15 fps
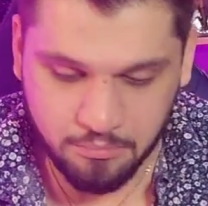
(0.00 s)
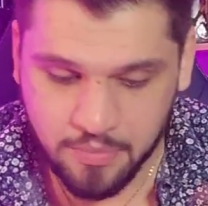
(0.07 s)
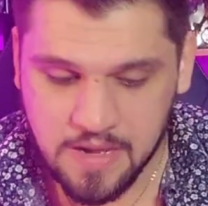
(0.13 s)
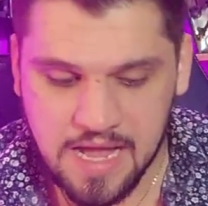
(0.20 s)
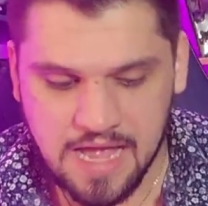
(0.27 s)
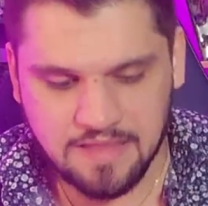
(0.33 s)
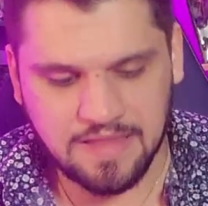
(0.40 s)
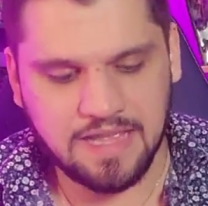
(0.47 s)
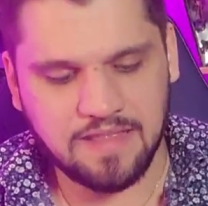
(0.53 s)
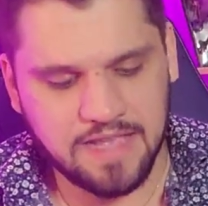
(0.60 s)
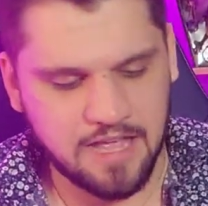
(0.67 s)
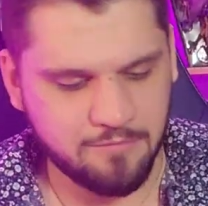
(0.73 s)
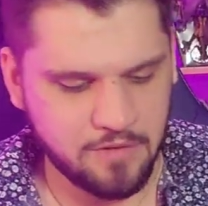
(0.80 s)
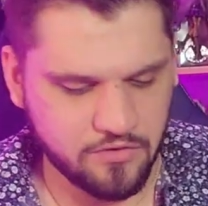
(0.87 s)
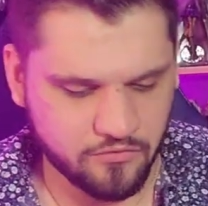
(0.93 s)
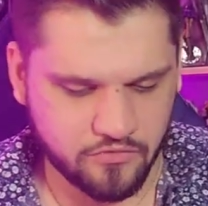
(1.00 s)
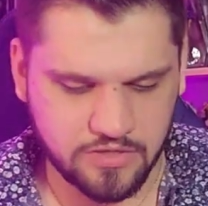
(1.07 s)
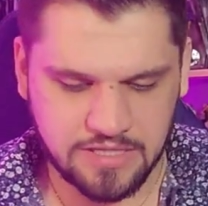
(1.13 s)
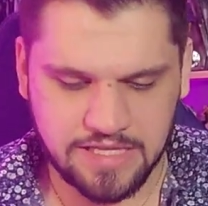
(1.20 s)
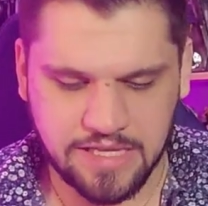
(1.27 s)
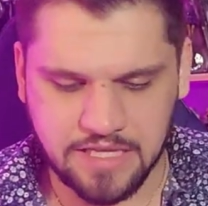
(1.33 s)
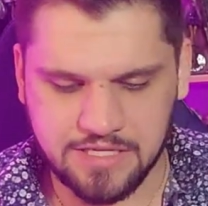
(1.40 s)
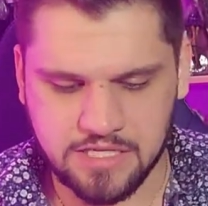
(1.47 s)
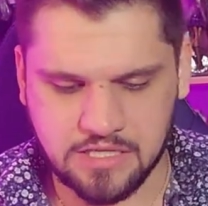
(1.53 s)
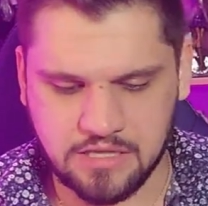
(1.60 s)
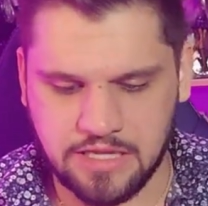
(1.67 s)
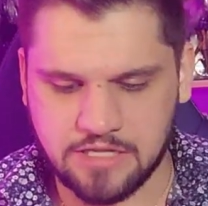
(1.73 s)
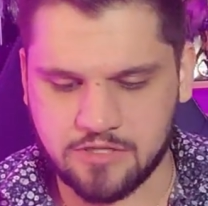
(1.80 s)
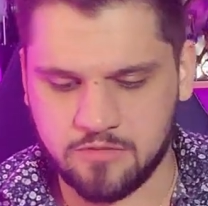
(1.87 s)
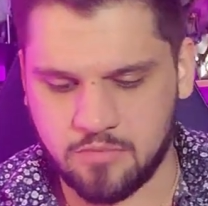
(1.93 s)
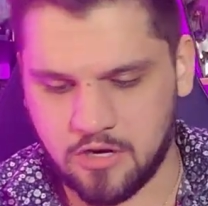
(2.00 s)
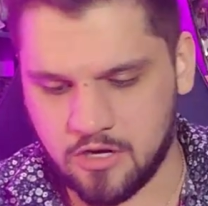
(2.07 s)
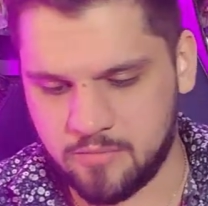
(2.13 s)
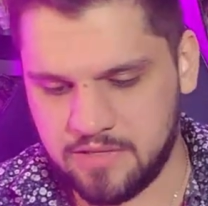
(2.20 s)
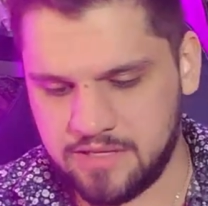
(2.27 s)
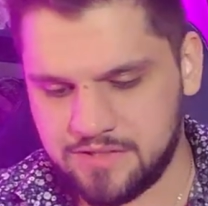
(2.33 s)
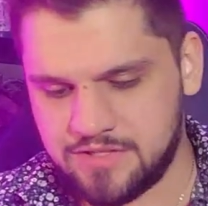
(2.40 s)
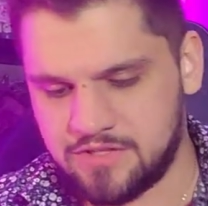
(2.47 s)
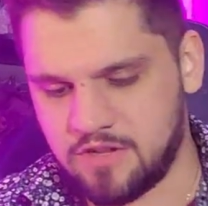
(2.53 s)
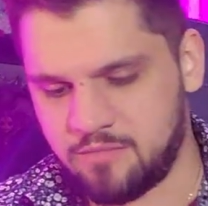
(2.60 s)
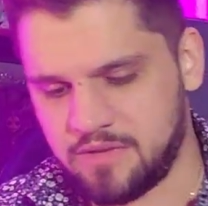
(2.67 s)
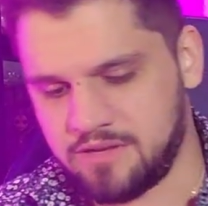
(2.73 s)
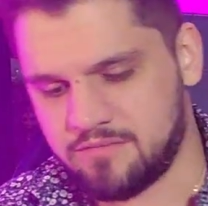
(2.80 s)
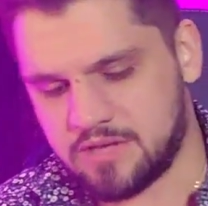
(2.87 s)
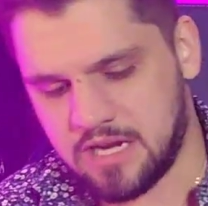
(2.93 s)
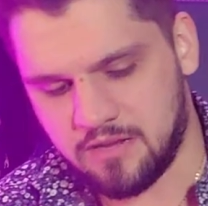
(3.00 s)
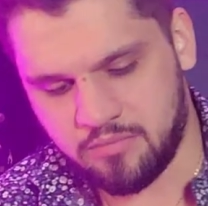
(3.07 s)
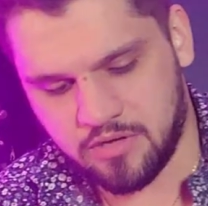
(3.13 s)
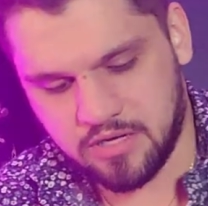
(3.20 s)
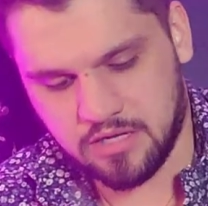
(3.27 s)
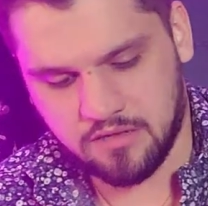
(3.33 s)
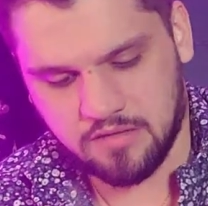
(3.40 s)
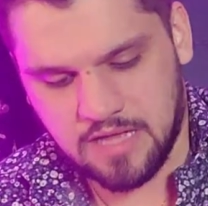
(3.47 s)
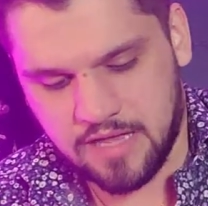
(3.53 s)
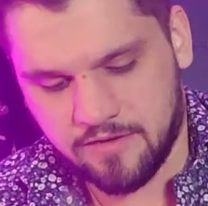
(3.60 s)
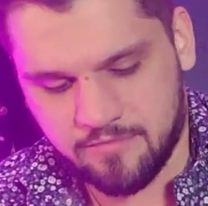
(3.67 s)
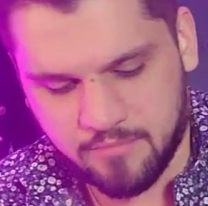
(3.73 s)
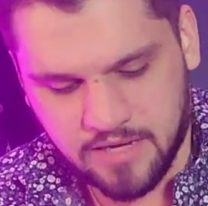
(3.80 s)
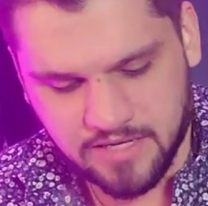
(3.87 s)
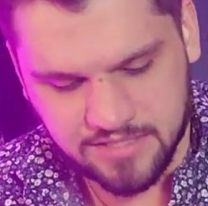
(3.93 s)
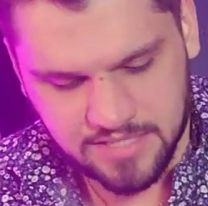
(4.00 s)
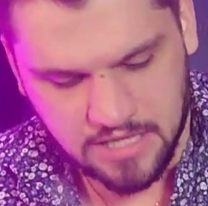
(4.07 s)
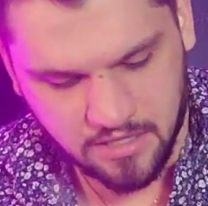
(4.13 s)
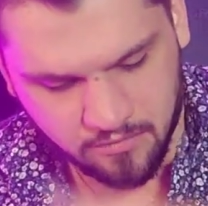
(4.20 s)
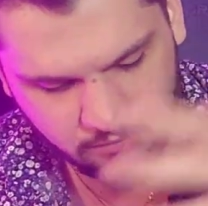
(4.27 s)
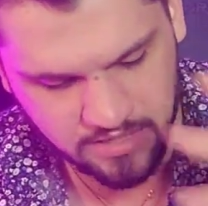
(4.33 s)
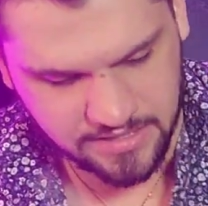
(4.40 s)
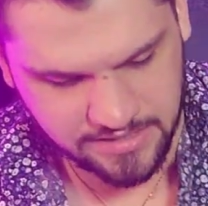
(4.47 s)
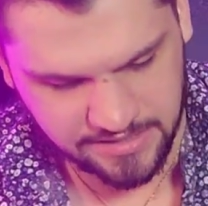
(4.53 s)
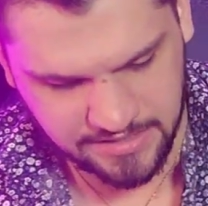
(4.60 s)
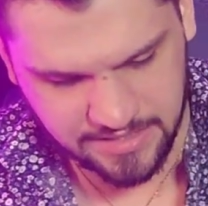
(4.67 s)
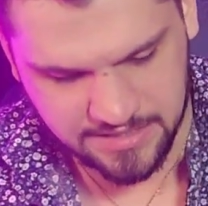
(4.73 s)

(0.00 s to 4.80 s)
But lately I've been really into collector Barbies, so I've been kind of putting a lot of my doll money